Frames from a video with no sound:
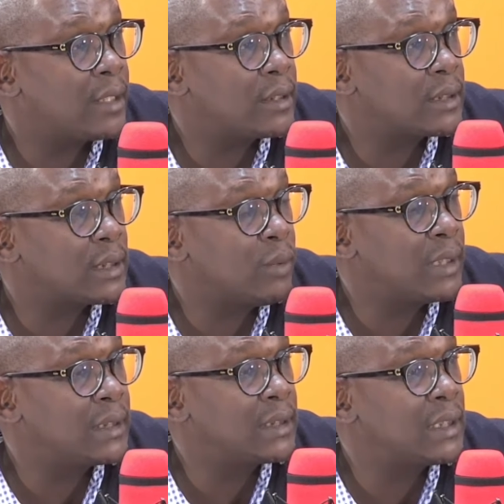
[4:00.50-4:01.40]

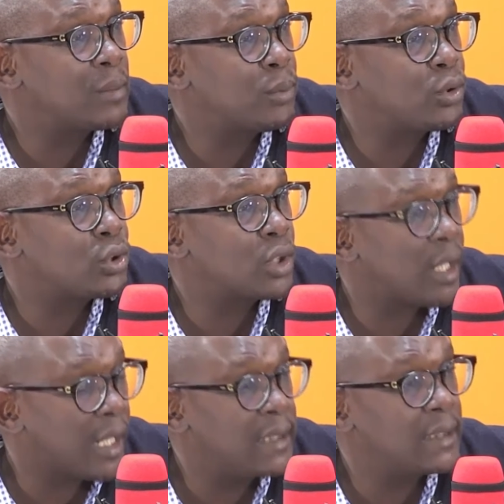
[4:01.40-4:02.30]
sewage is disposed
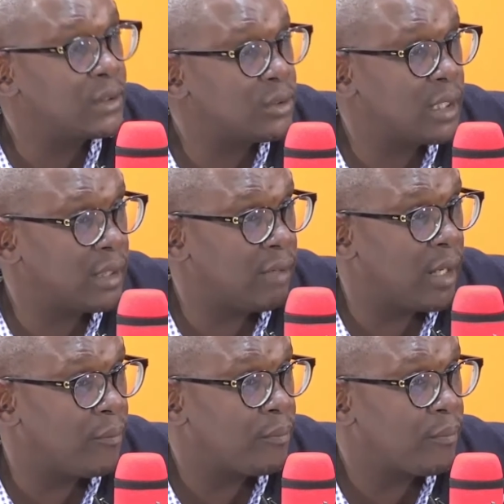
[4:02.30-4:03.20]
right into the river.
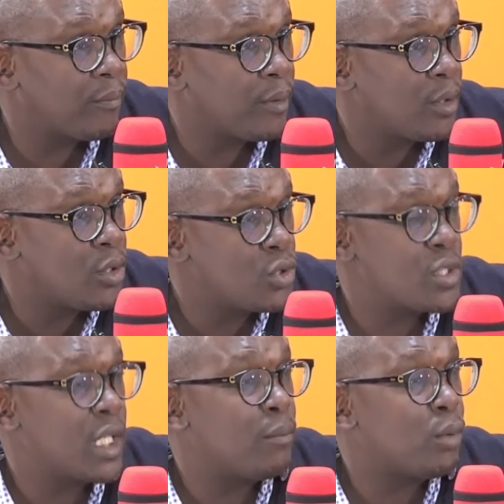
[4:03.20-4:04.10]
So
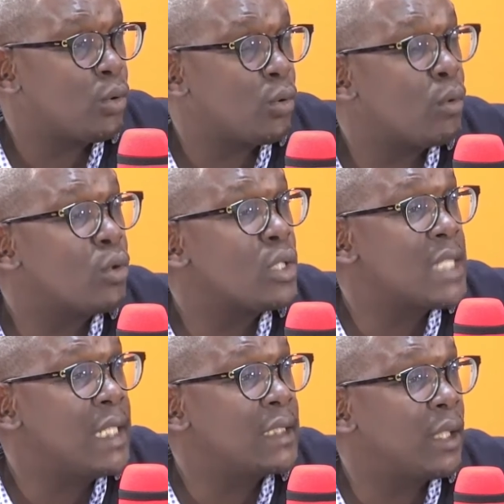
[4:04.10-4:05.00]
take Mukuru. Mukuru is
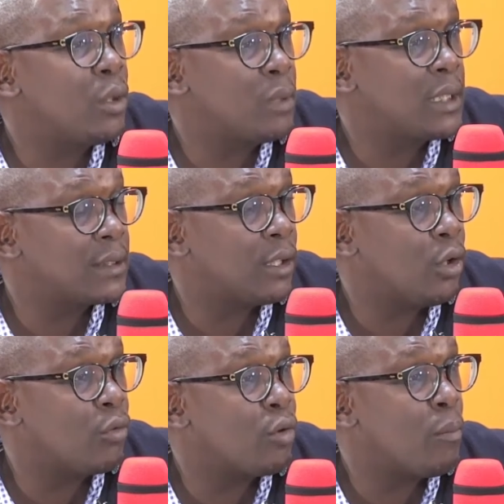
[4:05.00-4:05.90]
8 kilometers
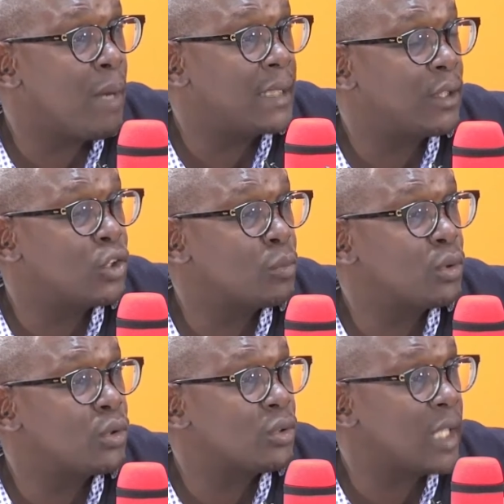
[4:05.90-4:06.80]
long, from Mata
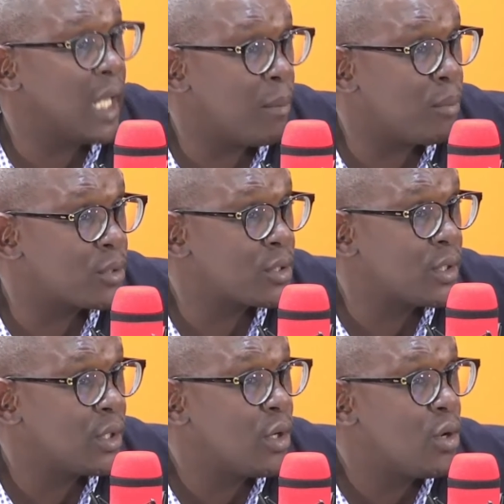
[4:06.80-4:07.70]
Hospital to the airport.
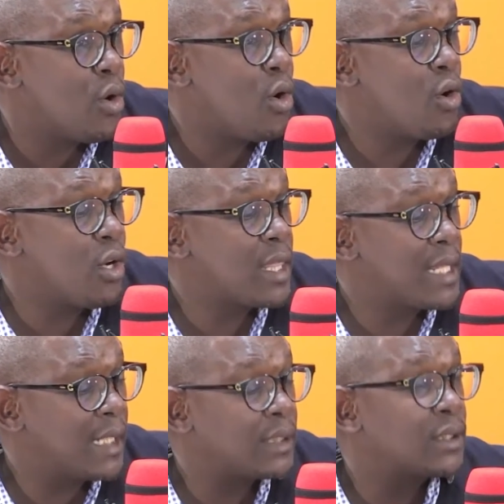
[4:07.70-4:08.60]
All
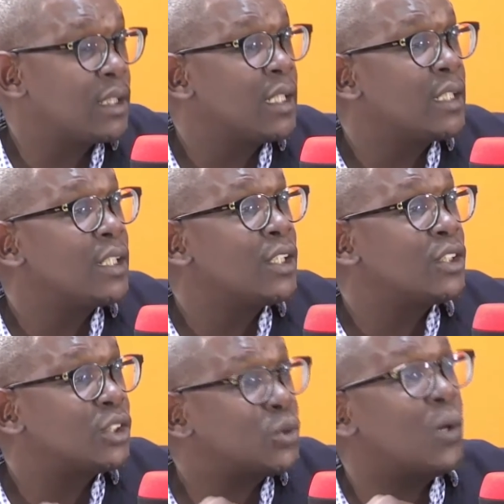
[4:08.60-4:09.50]
that
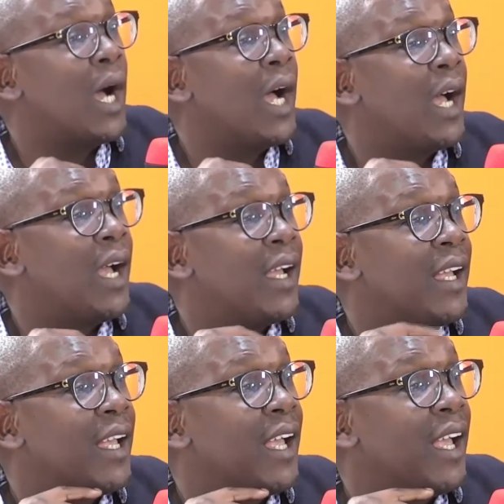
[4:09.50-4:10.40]
sewer
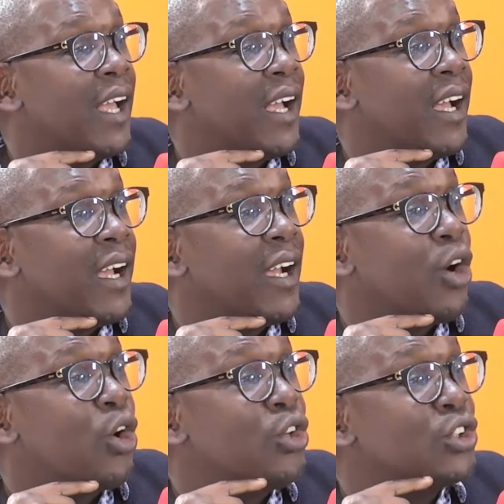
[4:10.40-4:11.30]

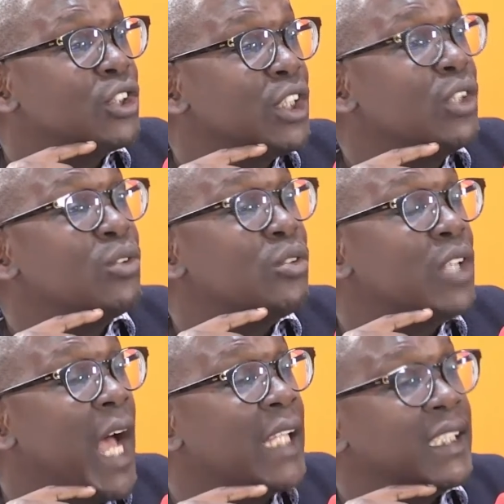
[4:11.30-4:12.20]
goes into
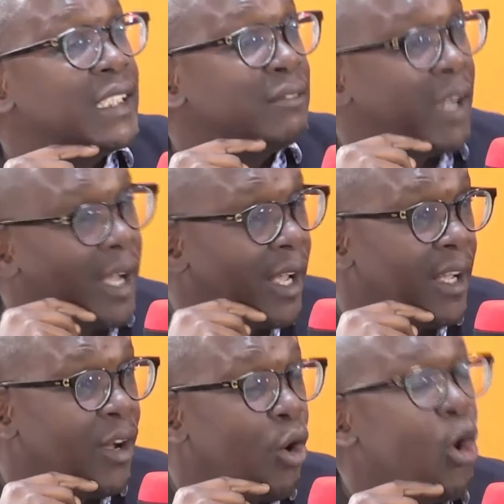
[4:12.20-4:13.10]
the Athi-River.
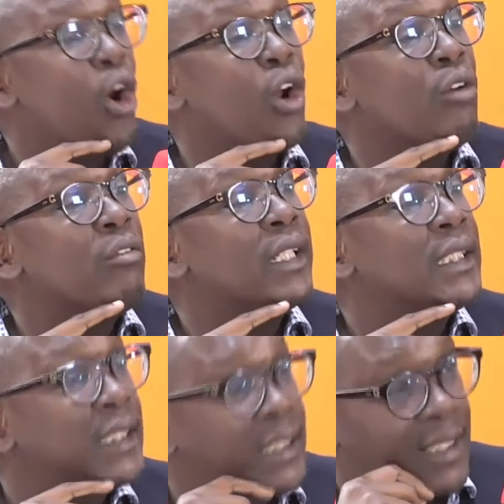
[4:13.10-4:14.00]
All of it.